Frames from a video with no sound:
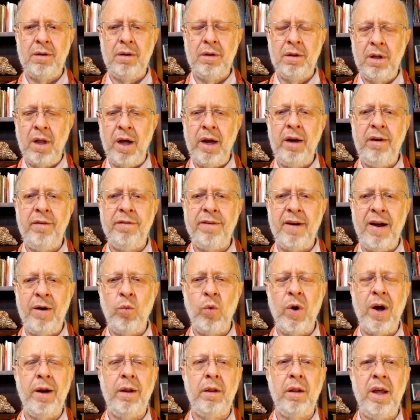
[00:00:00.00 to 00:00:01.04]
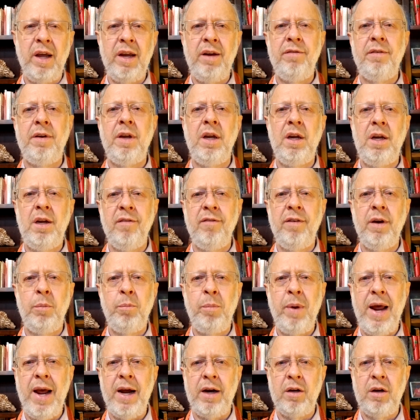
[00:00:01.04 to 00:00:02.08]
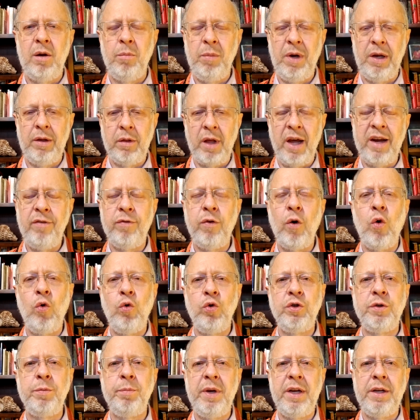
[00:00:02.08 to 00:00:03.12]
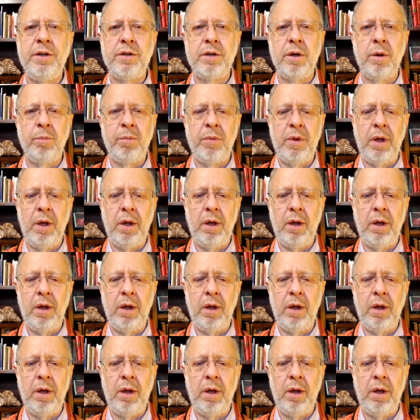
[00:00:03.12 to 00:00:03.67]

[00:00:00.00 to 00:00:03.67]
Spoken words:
I want life to give it back to me. Life owes me something.